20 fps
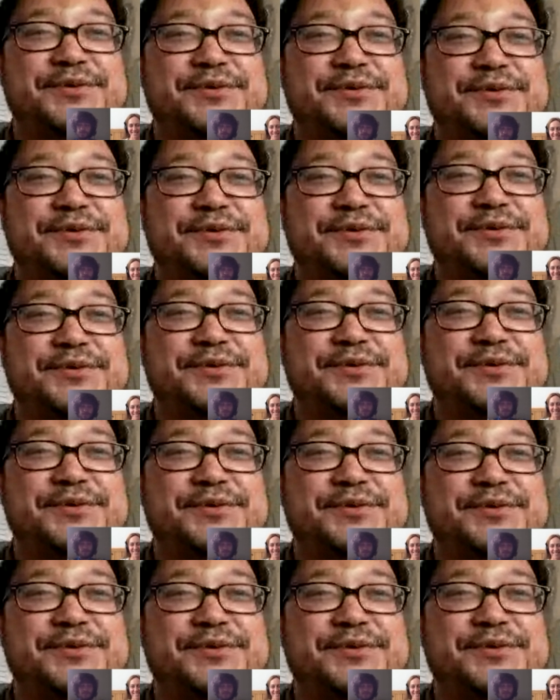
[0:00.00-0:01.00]
but then to have
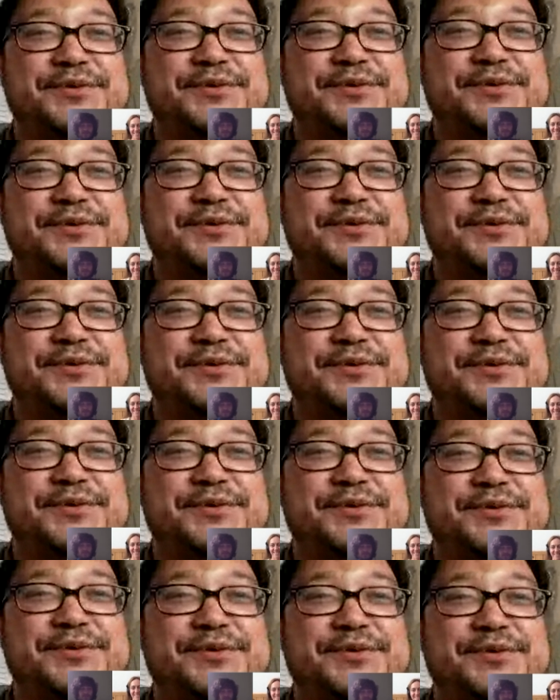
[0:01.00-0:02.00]
this keyboard instrument that
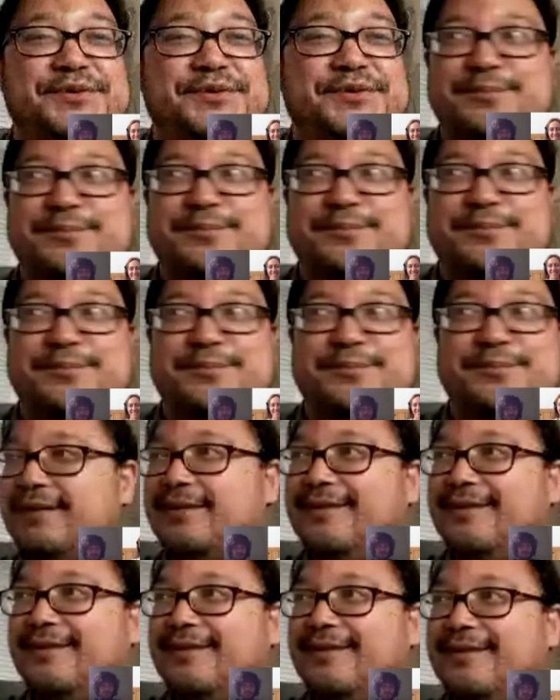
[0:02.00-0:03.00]
doesn't look like a piano
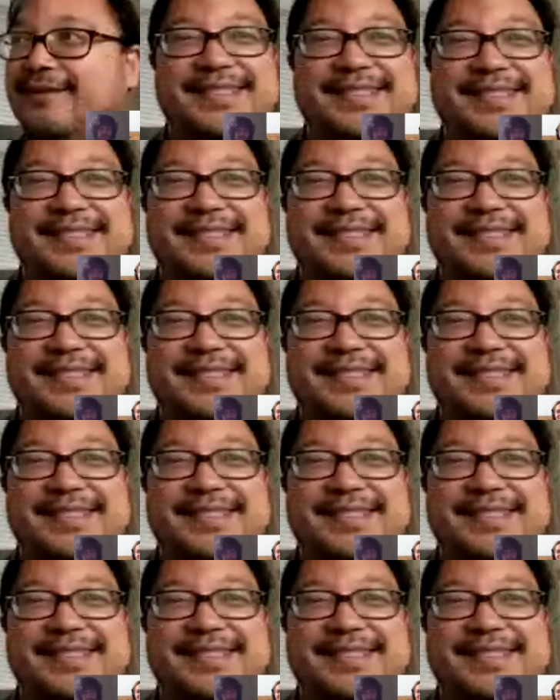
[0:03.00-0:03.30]
keyboard,